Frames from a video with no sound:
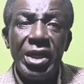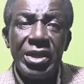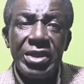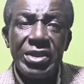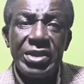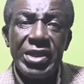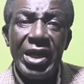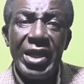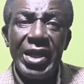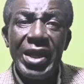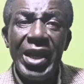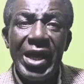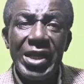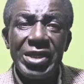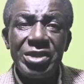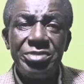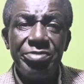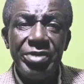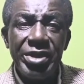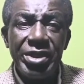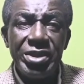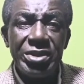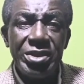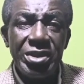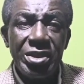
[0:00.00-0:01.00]

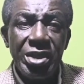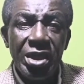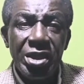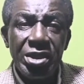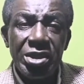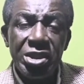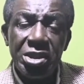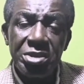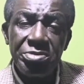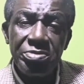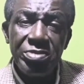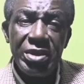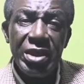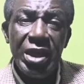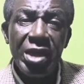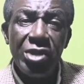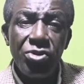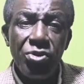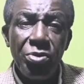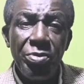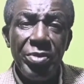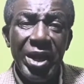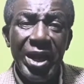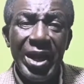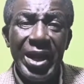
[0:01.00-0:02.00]
enlargement, the
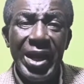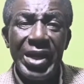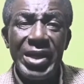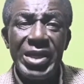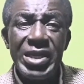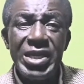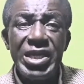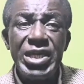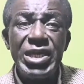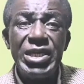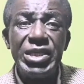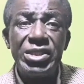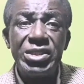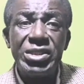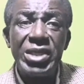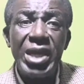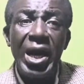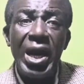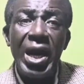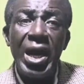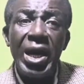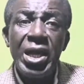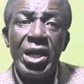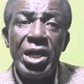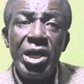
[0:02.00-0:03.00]
splenomegaly, is
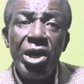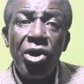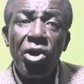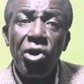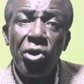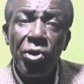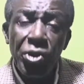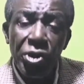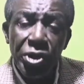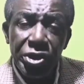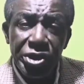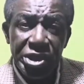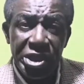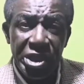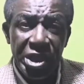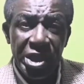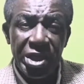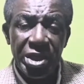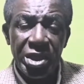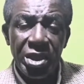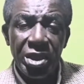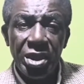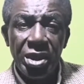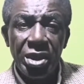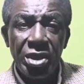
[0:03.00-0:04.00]
chronic,
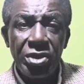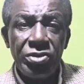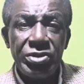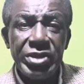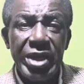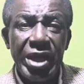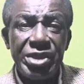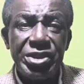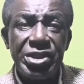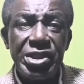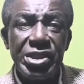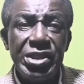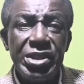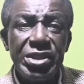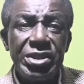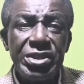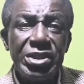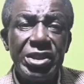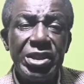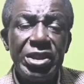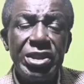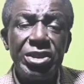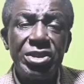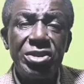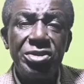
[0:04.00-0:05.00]
that is,
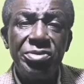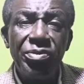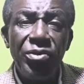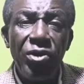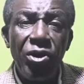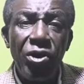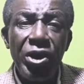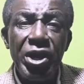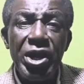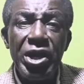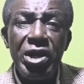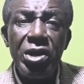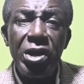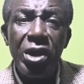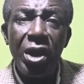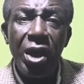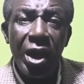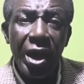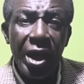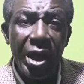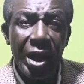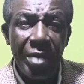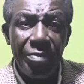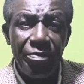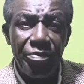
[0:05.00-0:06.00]
it's for a
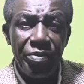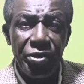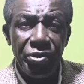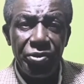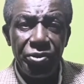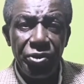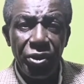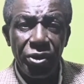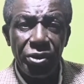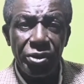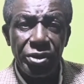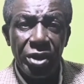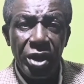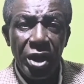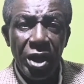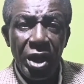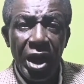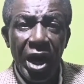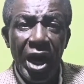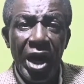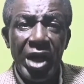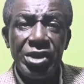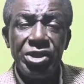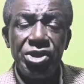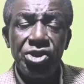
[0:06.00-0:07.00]
longer period,
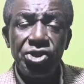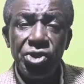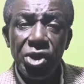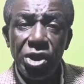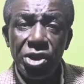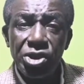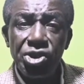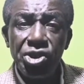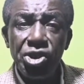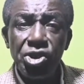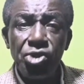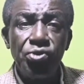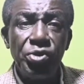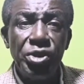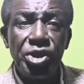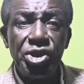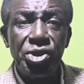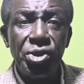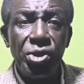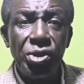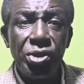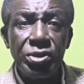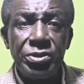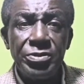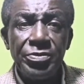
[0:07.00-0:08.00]
and in such
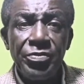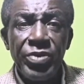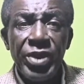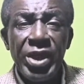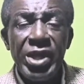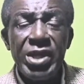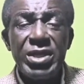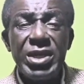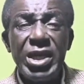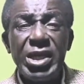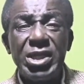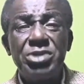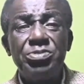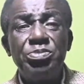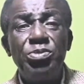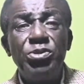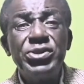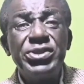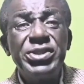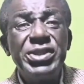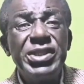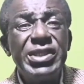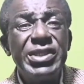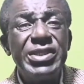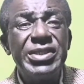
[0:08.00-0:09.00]
situation it
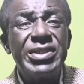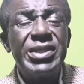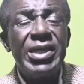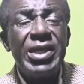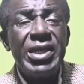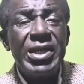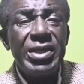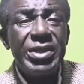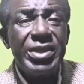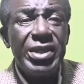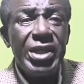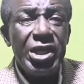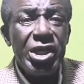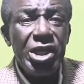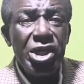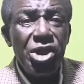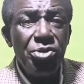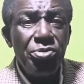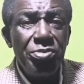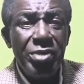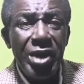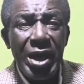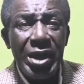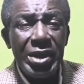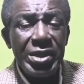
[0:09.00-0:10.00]
exposes the
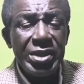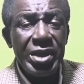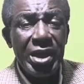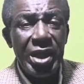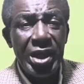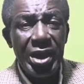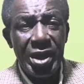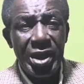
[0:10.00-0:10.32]
human